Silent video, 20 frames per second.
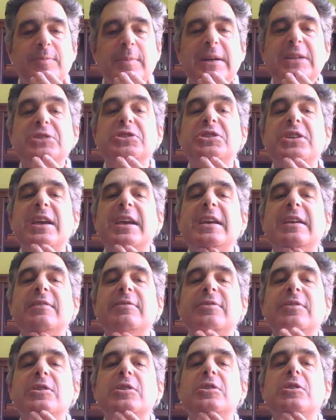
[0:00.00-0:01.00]
my
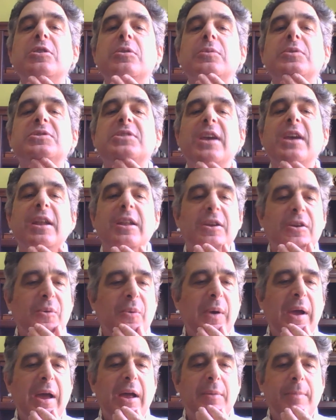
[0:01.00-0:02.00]
shave, was getting
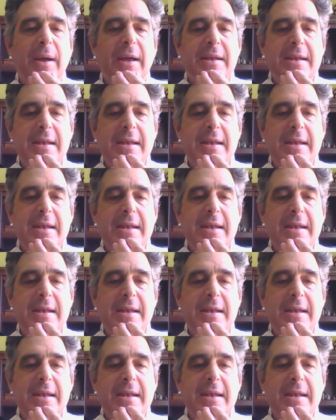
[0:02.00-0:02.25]
around my